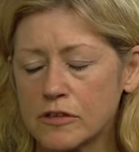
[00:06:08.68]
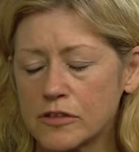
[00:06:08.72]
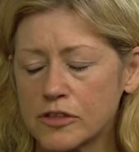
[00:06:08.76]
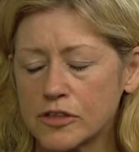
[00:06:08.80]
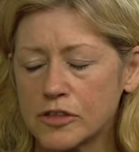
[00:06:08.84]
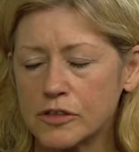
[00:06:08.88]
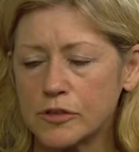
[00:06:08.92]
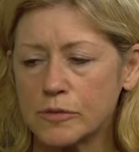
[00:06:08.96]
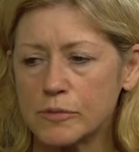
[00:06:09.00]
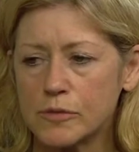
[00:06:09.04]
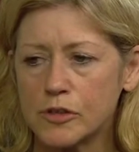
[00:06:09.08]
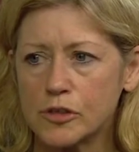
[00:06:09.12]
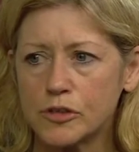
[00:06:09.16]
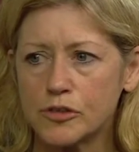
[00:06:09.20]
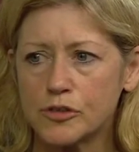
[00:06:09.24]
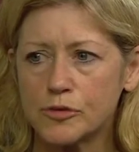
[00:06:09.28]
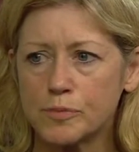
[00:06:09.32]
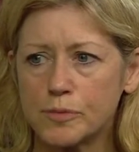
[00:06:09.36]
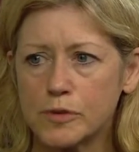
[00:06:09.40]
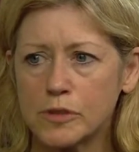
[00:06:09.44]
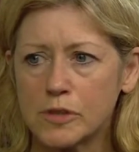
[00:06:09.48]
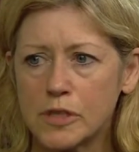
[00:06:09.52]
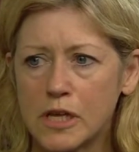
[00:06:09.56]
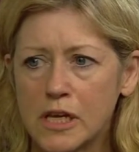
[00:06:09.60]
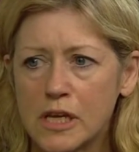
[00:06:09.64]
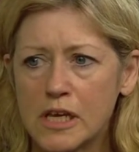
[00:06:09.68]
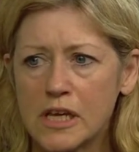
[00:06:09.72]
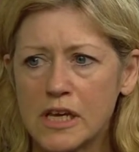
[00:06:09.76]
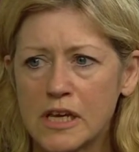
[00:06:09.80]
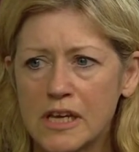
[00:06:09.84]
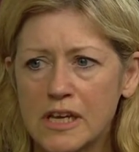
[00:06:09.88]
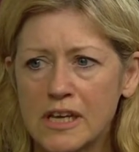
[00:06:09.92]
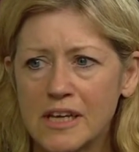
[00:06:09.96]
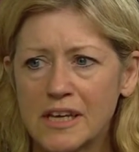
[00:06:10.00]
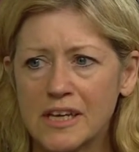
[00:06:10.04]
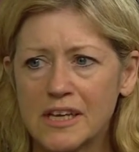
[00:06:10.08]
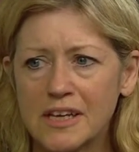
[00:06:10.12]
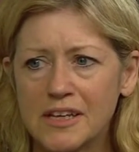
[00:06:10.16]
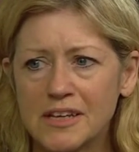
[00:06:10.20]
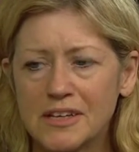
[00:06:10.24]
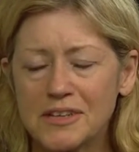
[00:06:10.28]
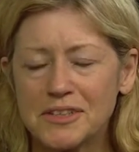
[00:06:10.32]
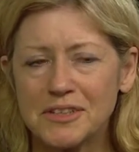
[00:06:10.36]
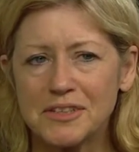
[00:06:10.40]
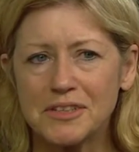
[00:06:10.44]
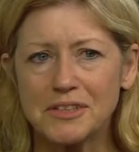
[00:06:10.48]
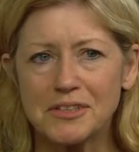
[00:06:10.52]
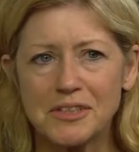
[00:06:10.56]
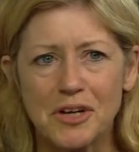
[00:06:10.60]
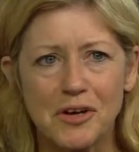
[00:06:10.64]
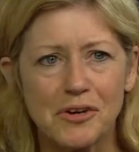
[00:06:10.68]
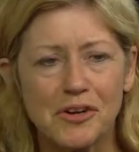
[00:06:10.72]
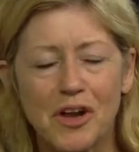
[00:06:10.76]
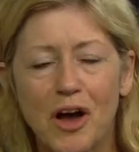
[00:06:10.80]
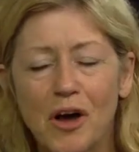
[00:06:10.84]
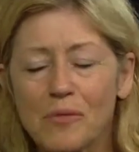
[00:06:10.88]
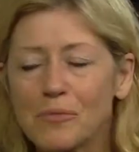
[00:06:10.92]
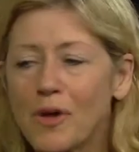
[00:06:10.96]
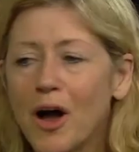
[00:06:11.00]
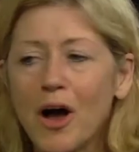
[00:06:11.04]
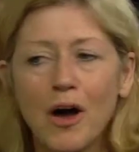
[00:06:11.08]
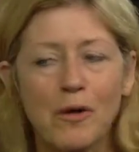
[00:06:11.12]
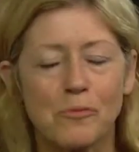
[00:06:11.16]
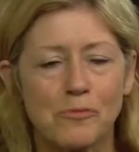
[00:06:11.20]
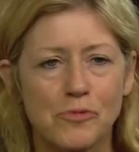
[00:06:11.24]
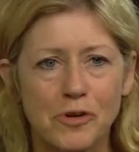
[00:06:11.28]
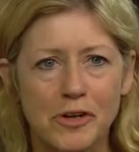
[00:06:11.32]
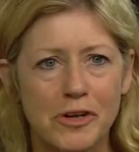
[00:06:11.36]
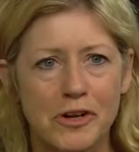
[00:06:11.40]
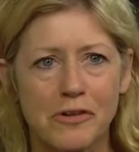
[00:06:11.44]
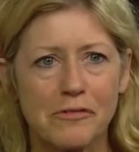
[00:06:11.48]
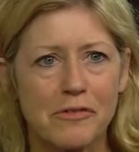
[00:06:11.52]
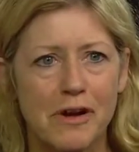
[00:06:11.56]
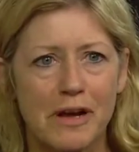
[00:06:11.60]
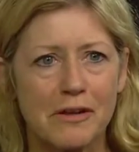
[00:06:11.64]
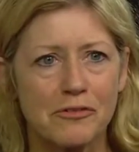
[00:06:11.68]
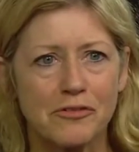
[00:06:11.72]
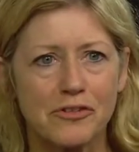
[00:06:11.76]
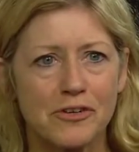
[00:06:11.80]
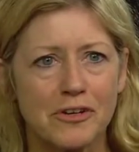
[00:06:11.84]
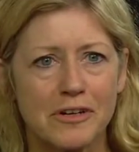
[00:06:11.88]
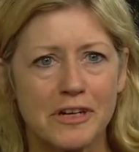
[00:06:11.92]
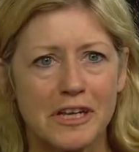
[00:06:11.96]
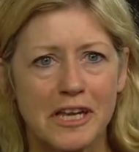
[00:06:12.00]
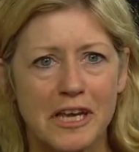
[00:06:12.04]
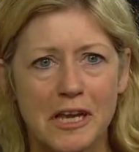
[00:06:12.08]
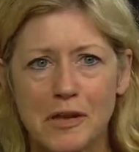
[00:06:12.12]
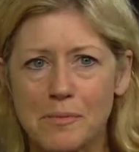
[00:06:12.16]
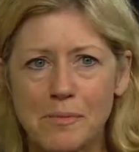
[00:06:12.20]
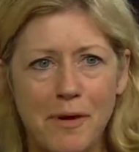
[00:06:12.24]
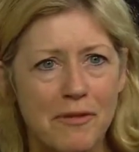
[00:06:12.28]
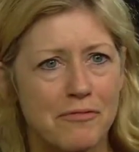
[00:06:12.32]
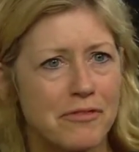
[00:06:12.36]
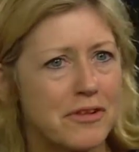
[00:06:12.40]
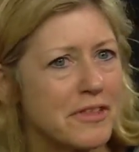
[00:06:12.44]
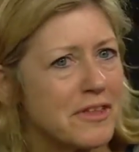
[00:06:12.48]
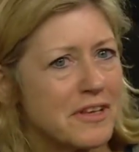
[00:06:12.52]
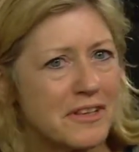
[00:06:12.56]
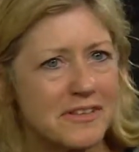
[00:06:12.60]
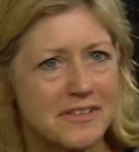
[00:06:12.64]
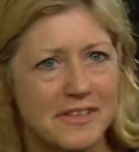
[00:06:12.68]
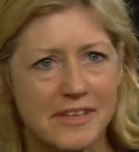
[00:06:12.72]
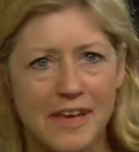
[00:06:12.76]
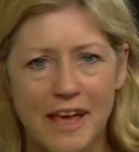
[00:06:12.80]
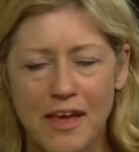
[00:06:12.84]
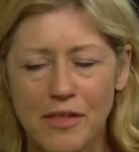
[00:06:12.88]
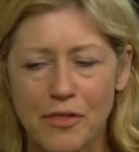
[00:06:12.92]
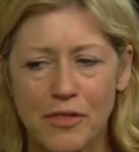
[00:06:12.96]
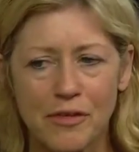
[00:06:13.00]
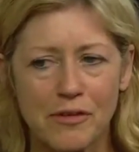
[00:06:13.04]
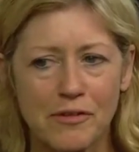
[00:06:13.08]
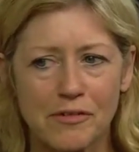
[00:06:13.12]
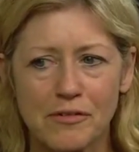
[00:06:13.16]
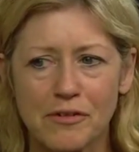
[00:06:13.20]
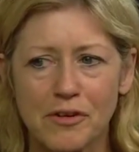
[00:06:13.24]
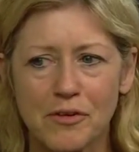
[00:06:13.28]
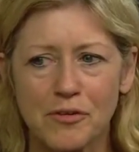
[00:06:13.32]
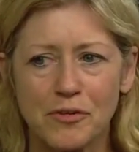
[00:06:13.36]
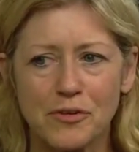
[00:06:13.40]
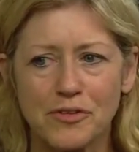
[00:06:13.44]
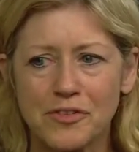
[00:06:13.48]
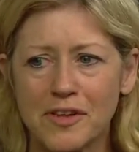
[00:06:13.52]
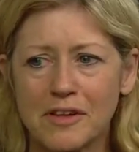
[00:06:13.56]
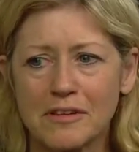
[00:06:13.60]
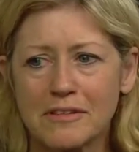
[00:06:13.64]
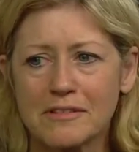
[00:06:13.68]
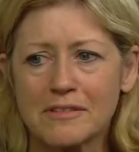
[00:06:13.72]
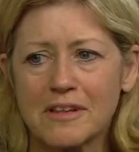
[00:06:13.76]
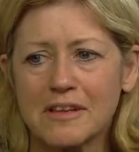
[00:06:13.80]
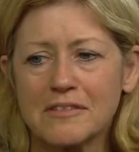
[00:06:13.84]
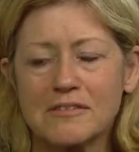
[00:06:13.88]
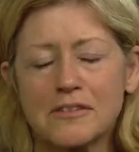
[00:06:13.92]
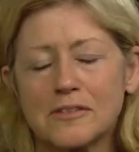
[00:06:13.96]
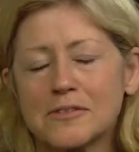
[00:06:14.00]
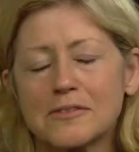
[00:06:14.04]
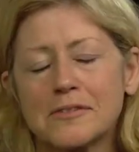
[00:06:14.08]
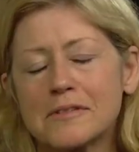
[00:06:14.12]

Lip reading: too much. But, you know, and I'm running around trying to keep everything together. And, of course, that